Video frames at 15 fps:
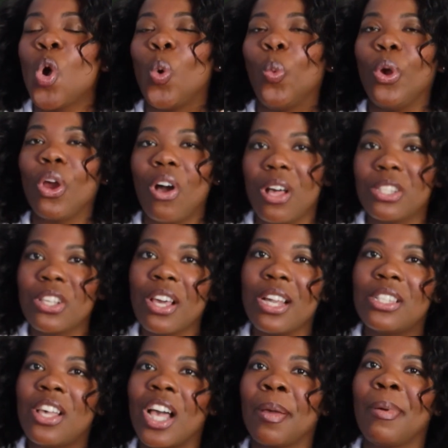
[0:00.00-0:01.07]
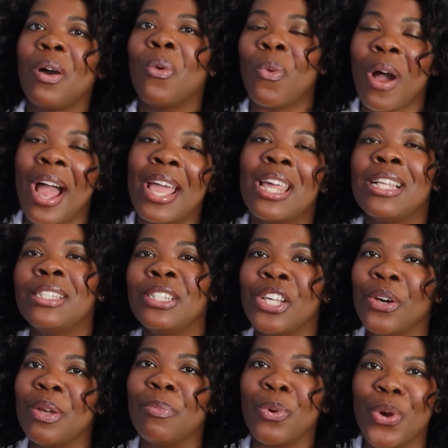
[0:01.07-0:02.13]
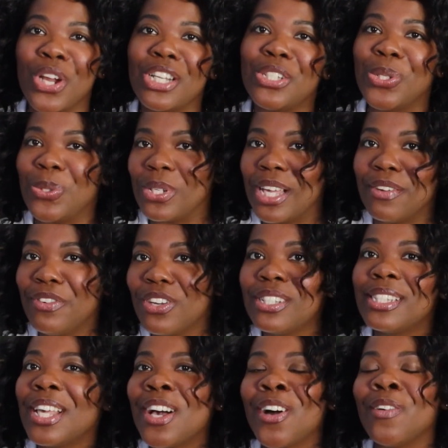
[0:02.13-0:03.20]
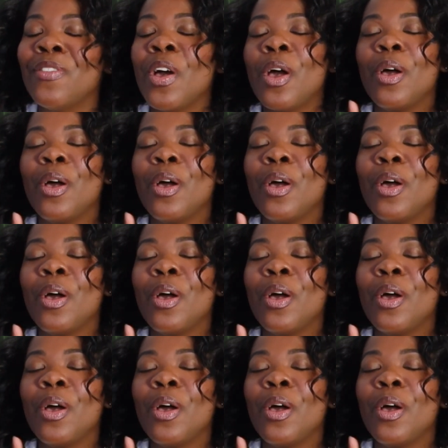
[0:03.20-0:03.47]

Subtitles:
We're also going to talk about why it is so important to love yourself